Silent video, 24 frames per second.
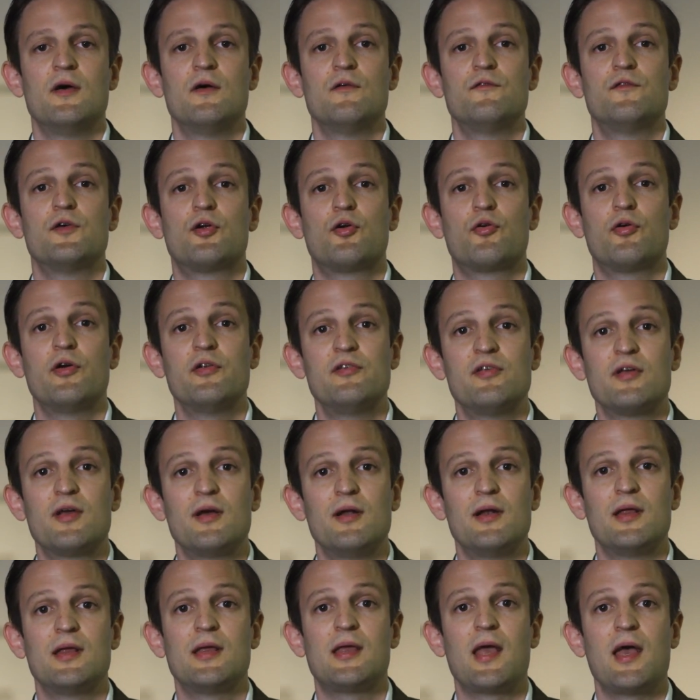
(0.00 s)
for
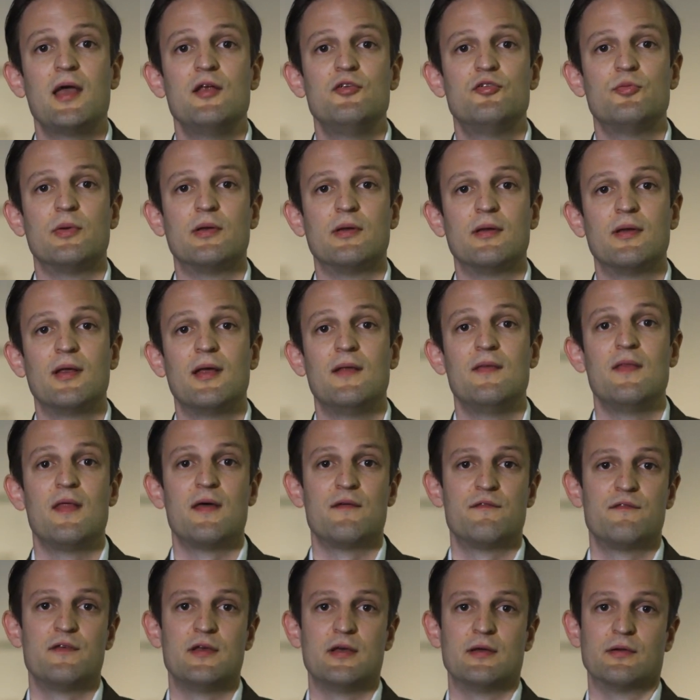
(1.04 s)
critical engagement in
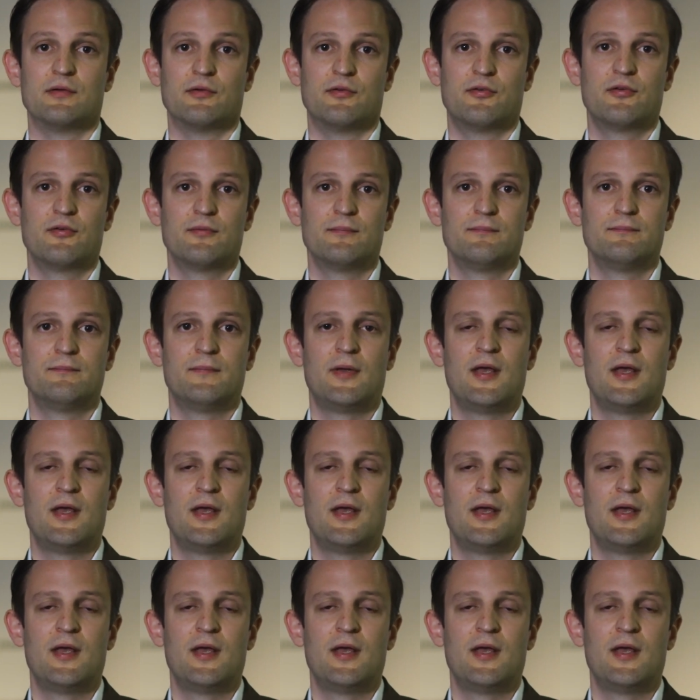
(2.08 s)
their fields.